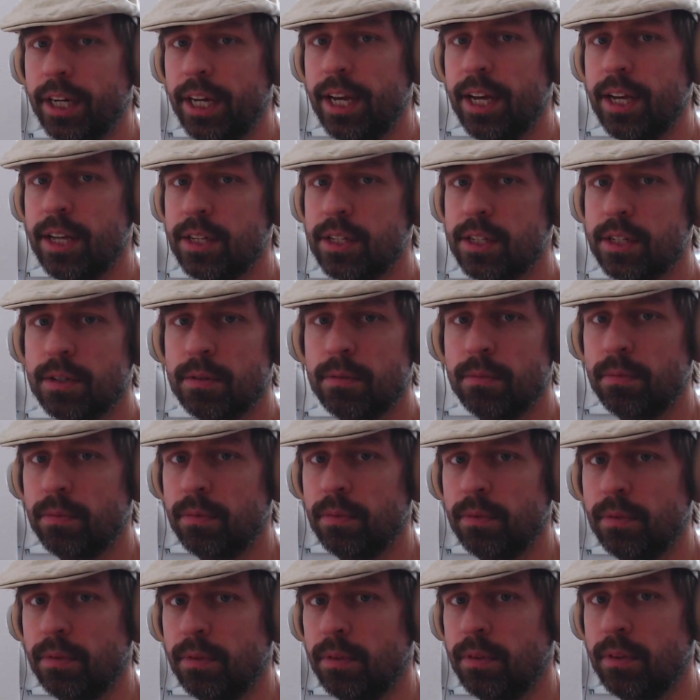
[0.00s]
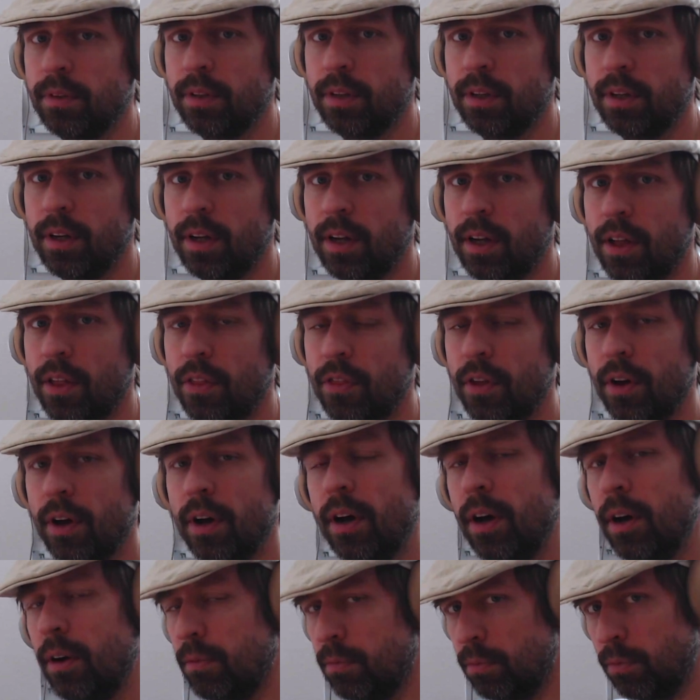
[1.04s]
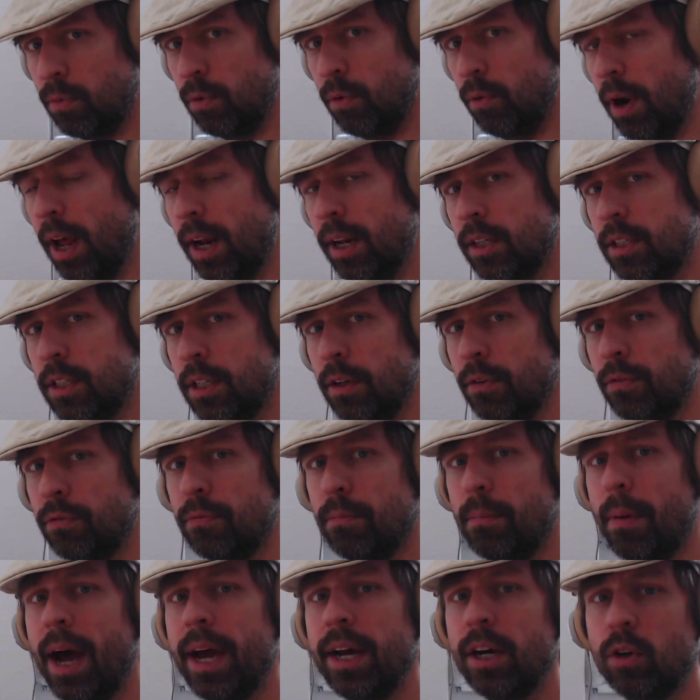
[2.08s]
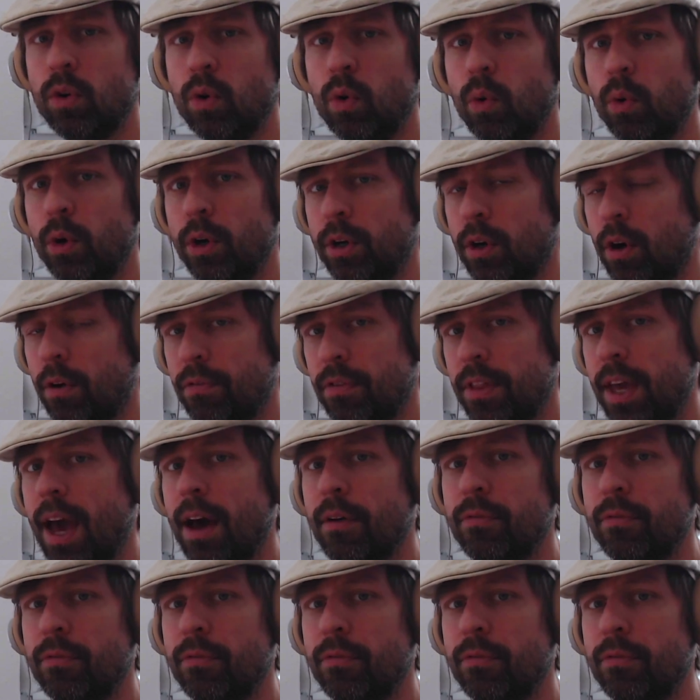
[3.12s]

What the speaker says: is the relative minor chord of the F